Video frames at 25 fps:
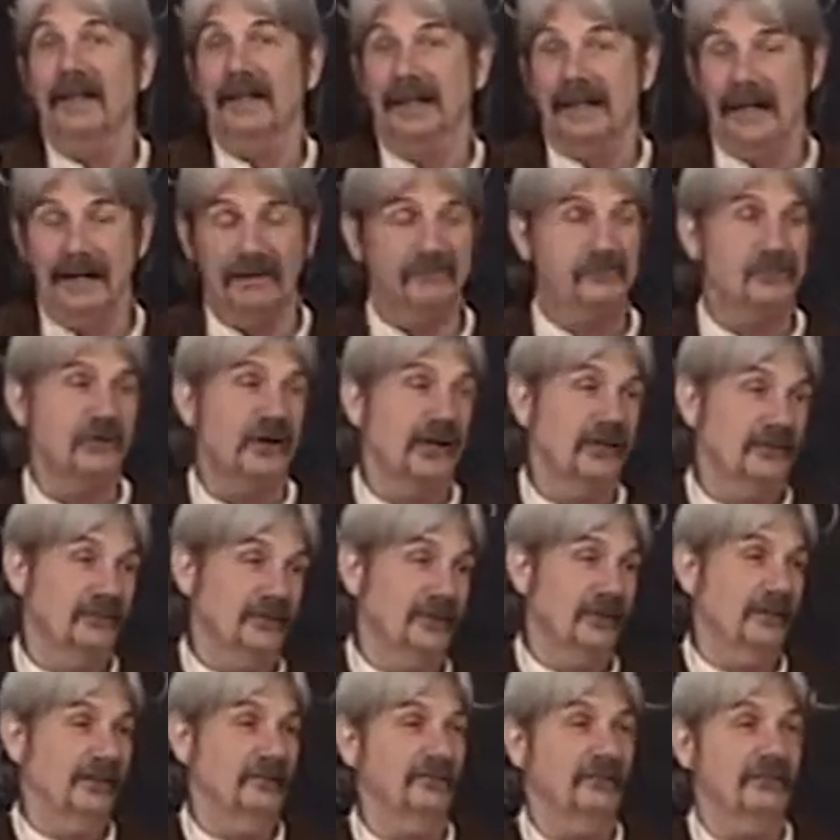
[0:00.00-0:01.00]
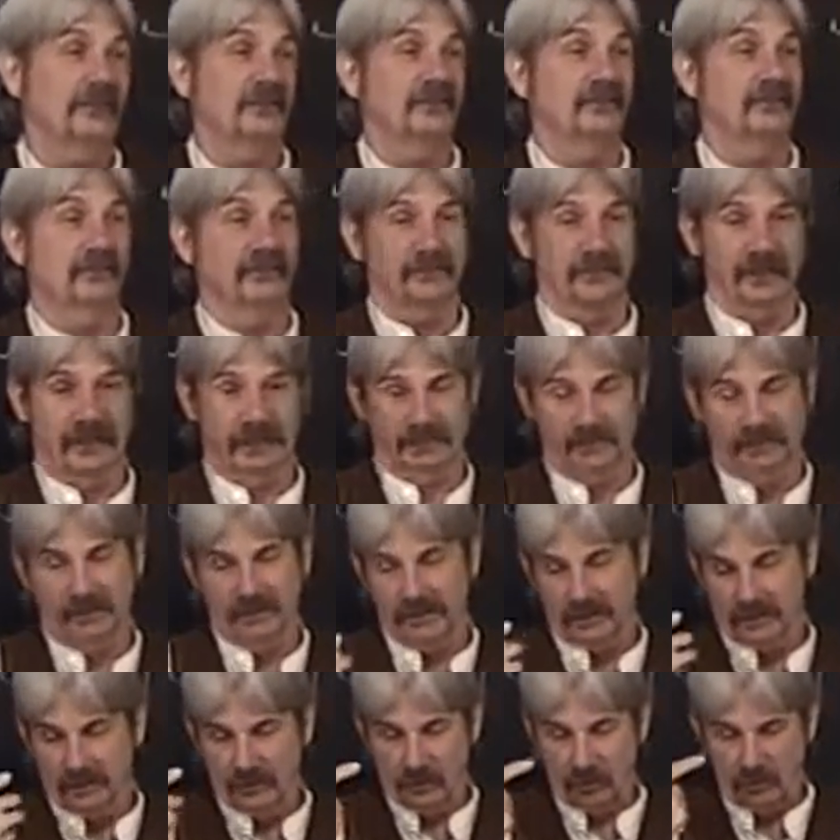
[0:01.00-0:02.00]
And after Isaiah 6, it's like,
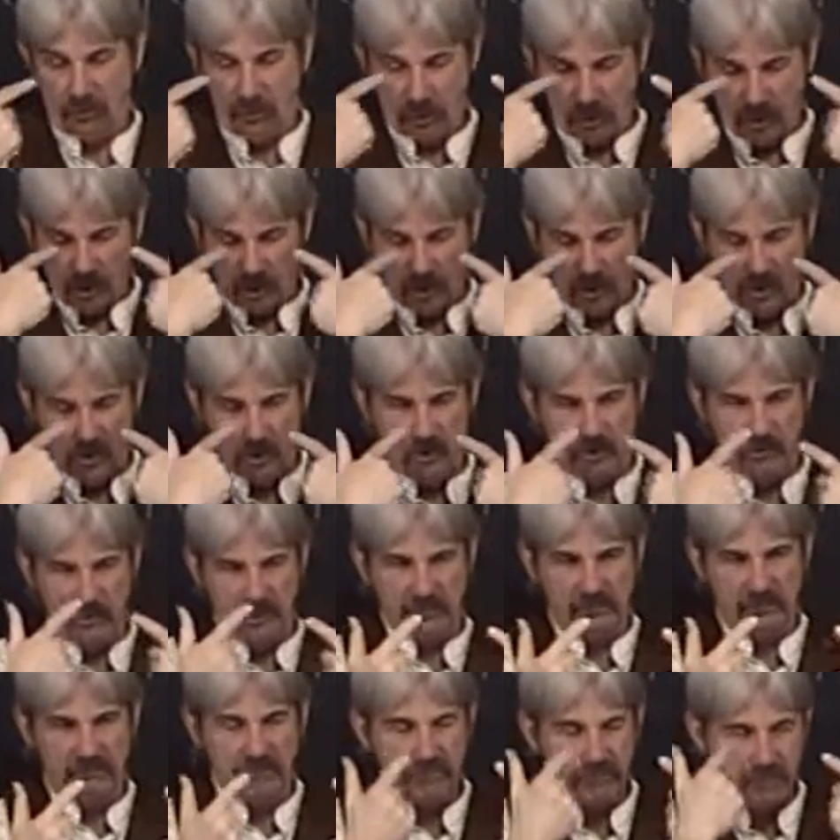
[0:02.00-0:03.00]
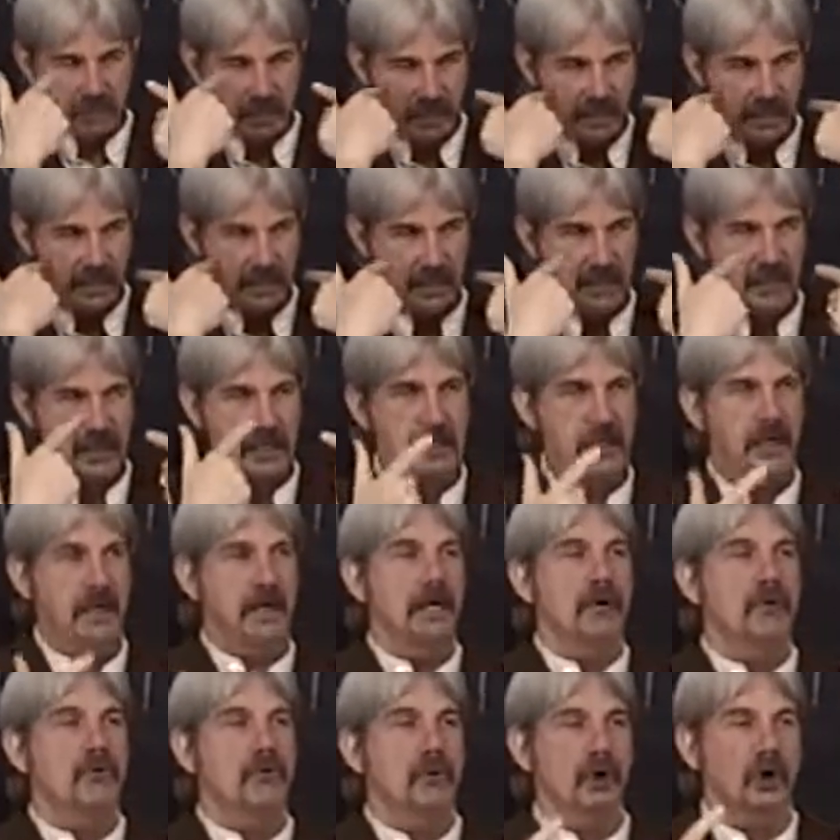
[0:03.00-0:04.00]
Woe is me.
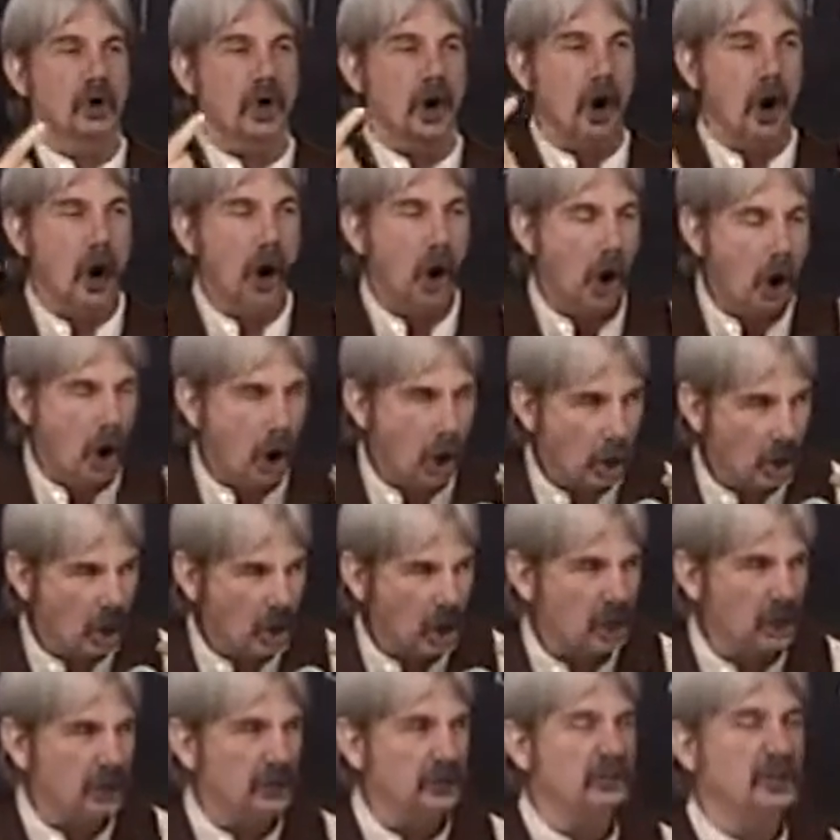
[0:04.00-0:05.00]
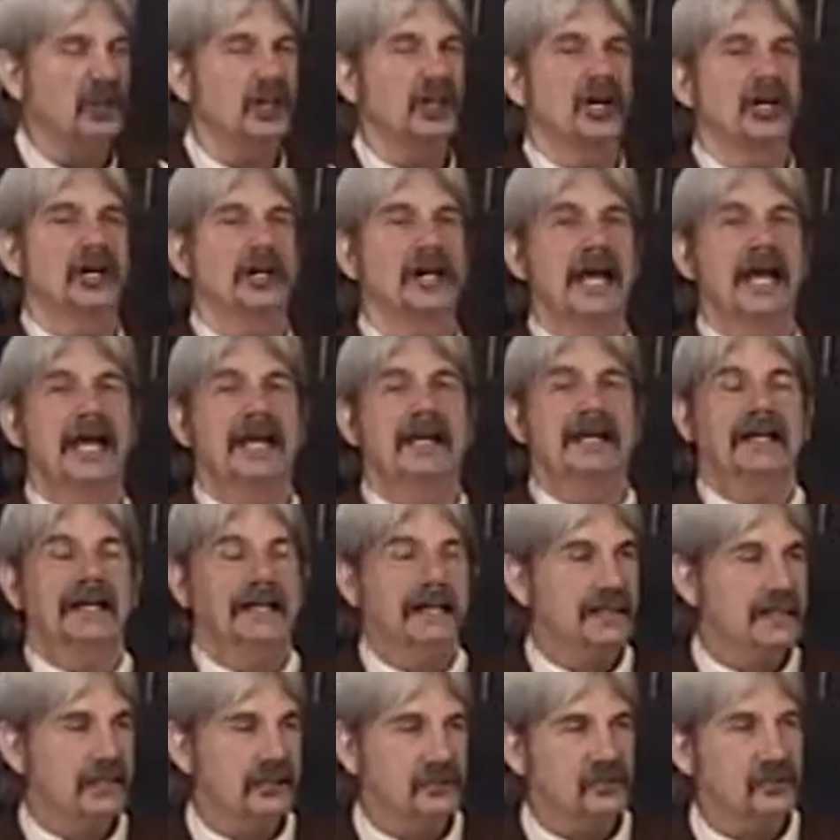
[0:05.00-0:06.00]
We're all undone.
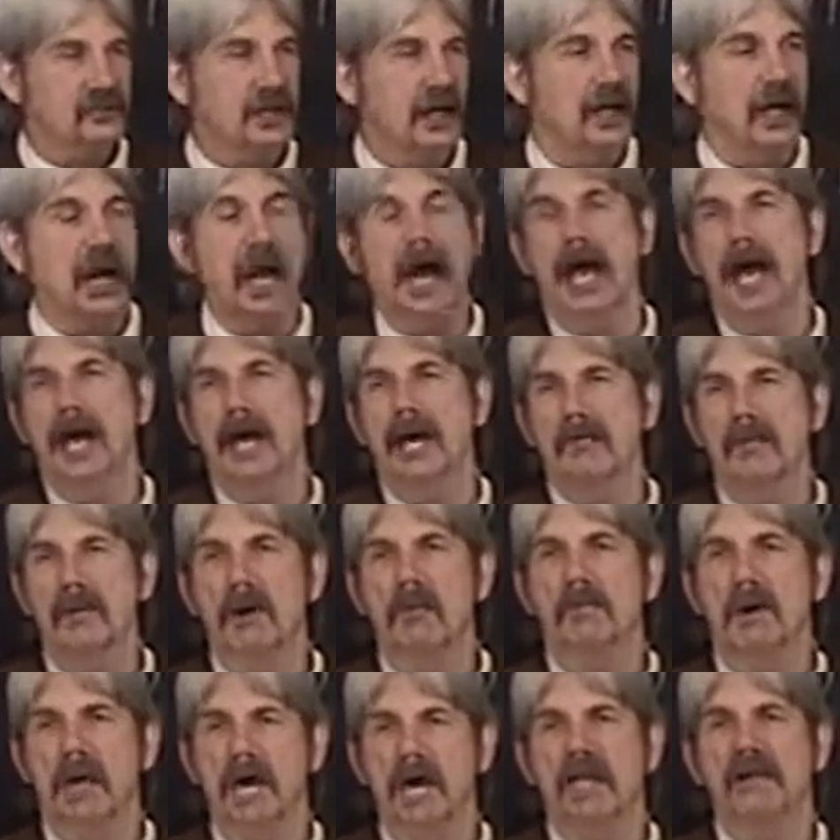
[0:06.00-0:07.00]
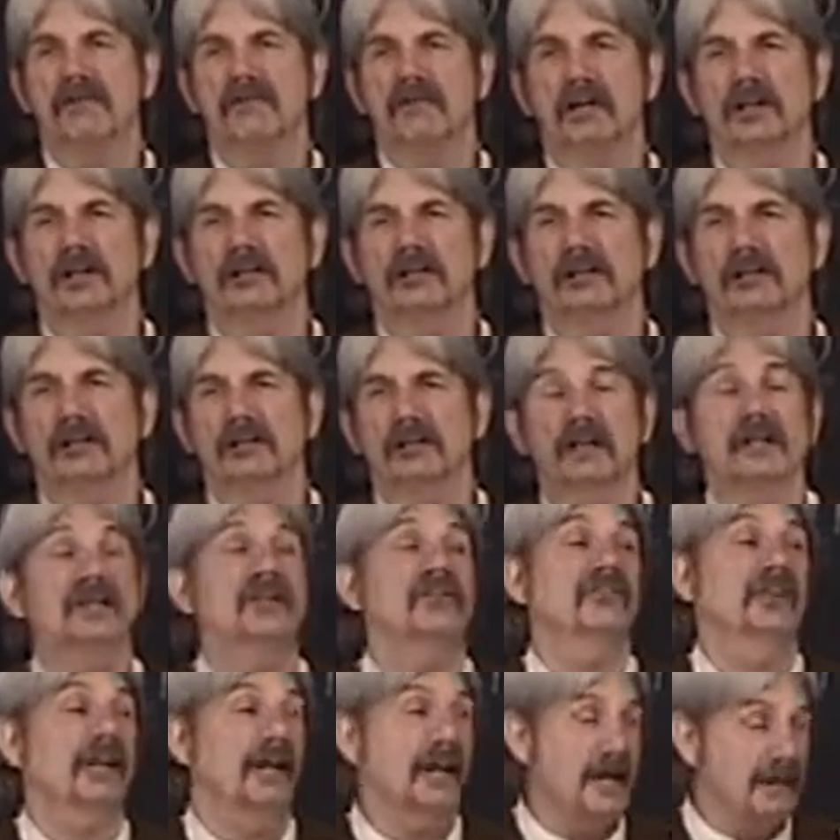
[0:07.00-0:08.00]
He didn't say, I am a man of unclean
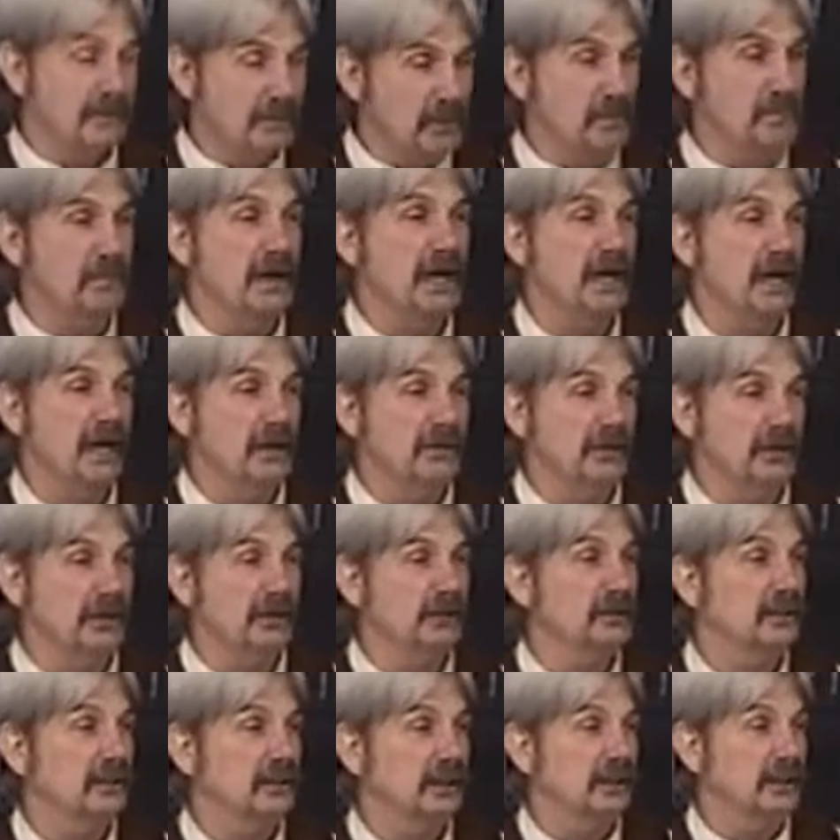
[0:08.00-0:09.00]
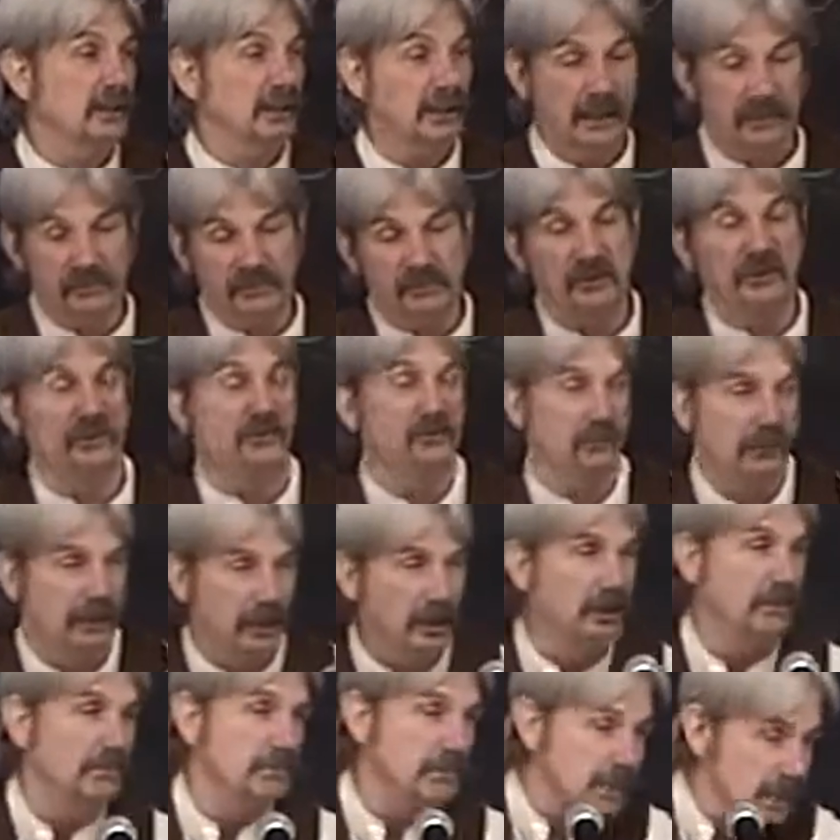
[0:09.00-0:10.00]
lips. He said, I'm a man of unclean lips and
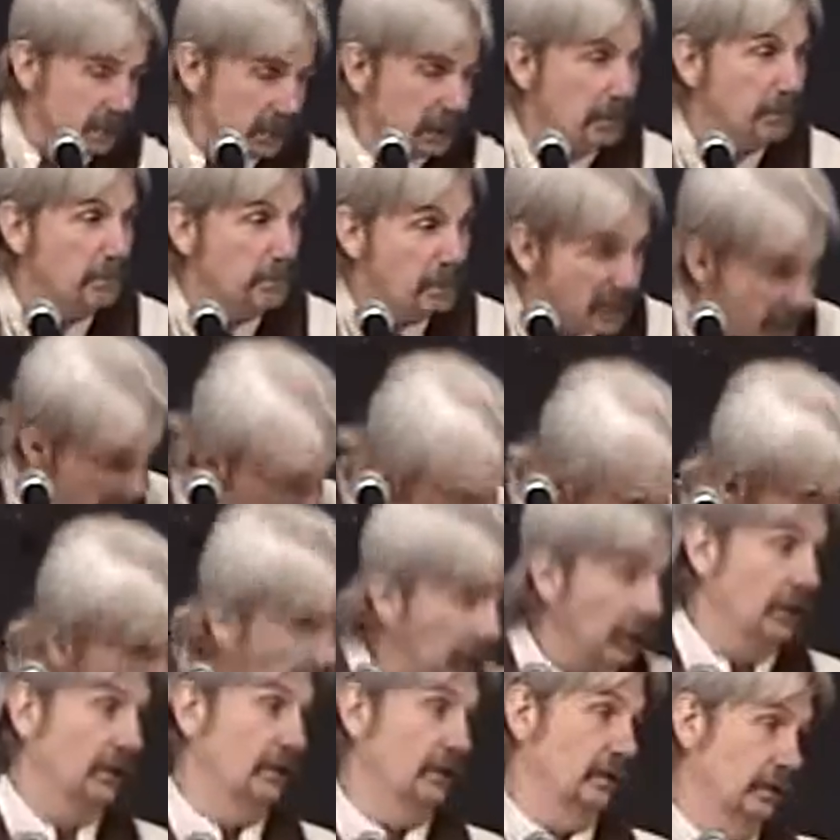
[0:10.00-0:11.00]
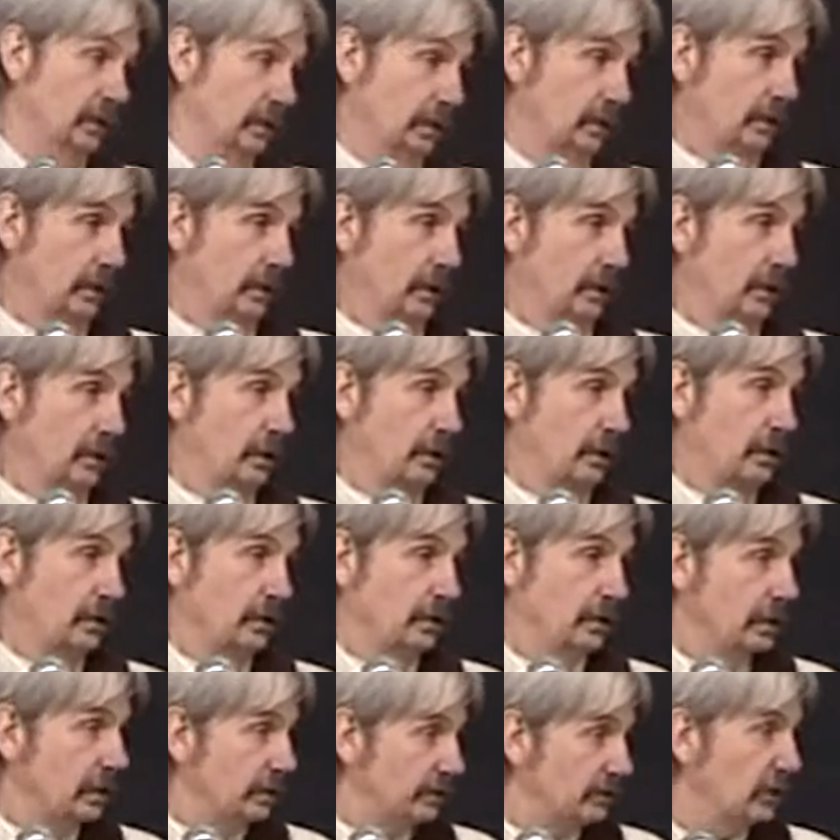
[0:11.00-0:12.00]
dwell among a people.
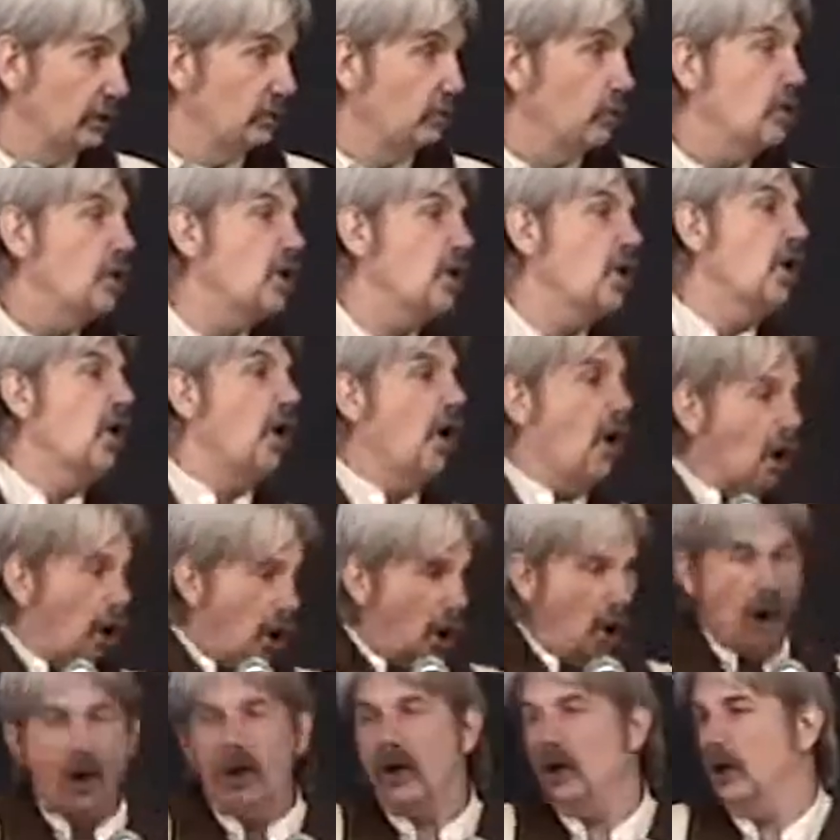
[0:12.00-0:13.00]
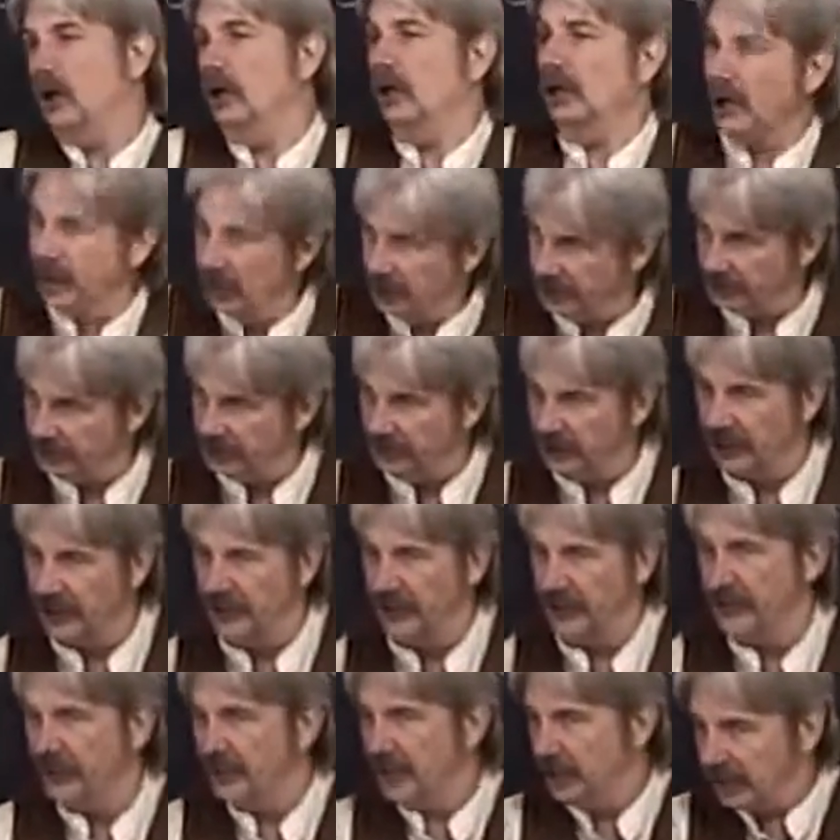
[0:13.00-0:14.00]
We're all
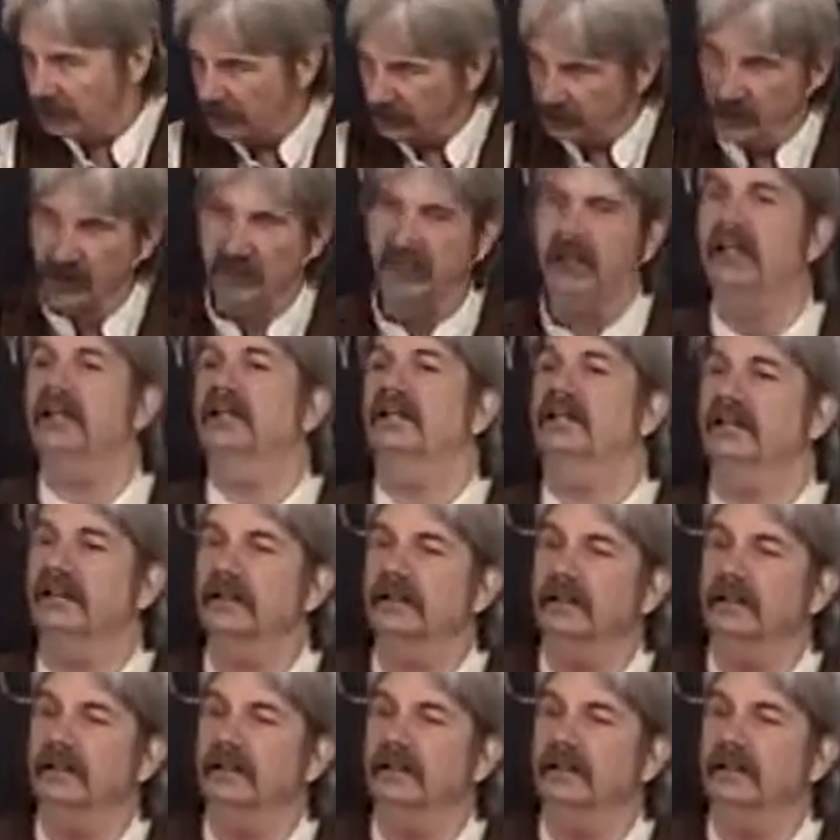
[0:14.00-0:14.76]
undone and unclean.